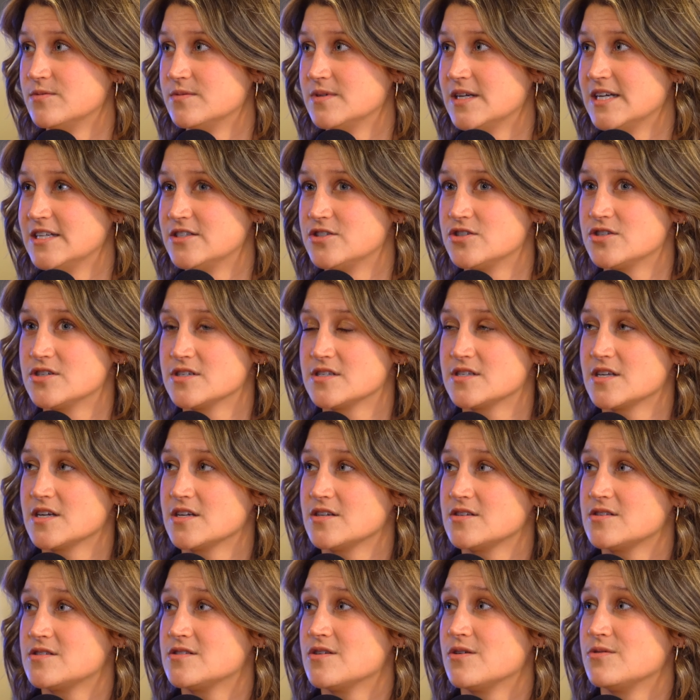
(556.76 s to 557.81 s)
mm-hmm. it's just
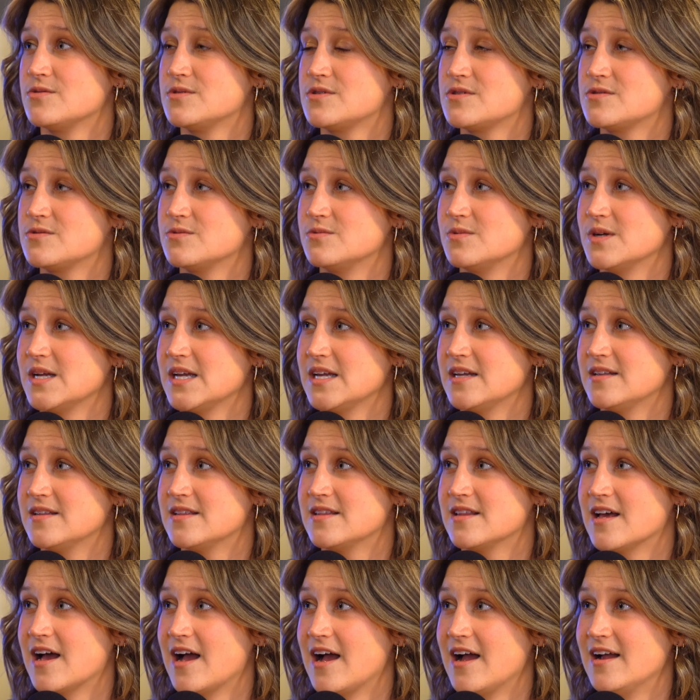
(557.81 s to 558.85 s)
like so sweet
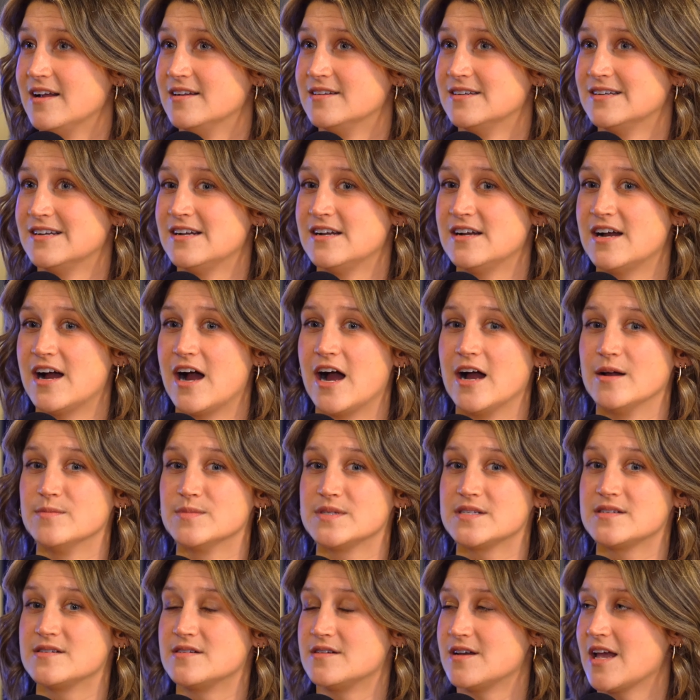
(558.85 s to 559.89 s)
mm-hmm. that I'm
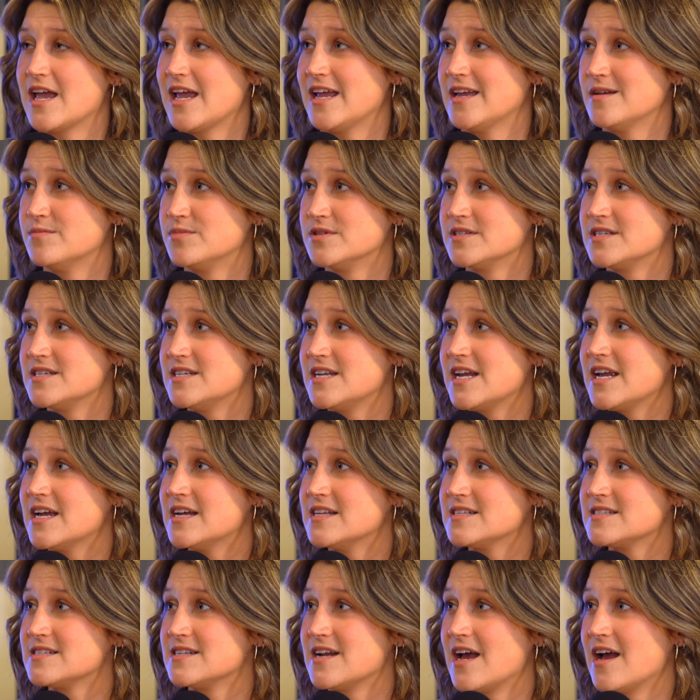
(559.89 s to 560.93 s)
still able to
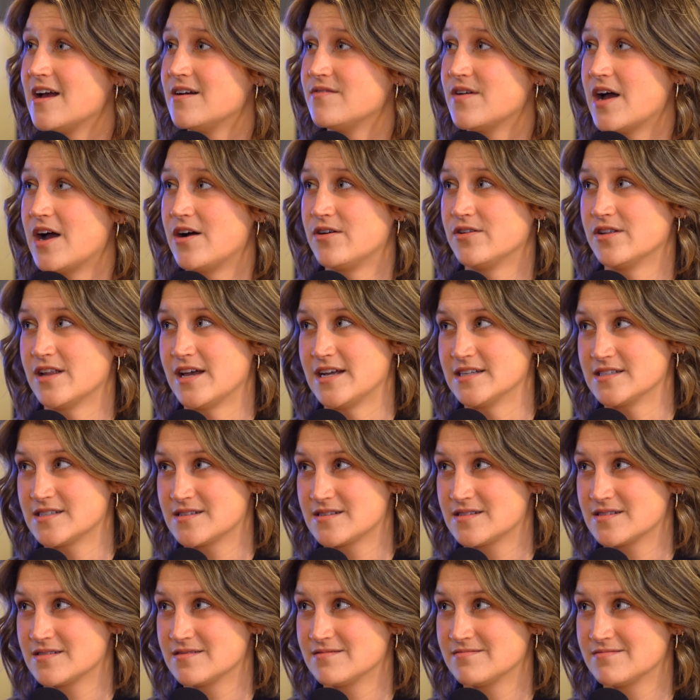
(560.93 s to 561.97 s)
dance and yes. have
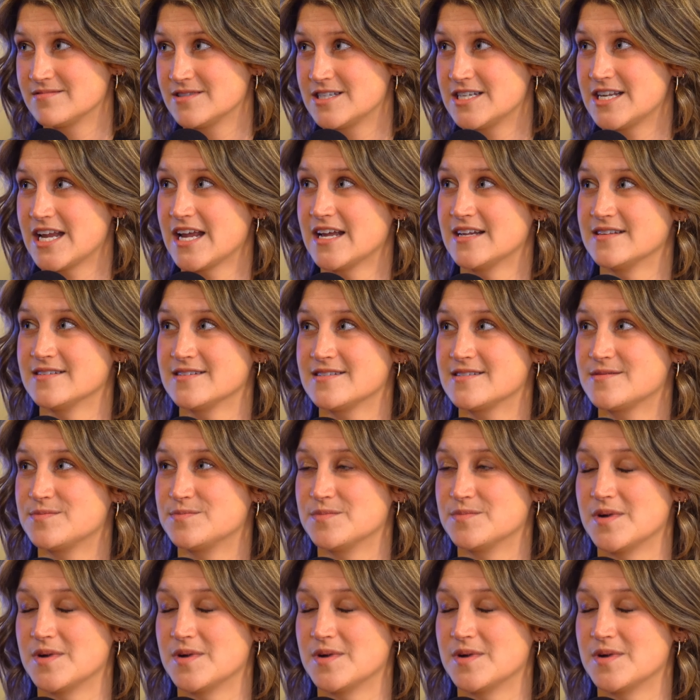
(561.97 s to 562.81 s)
outlets to dance.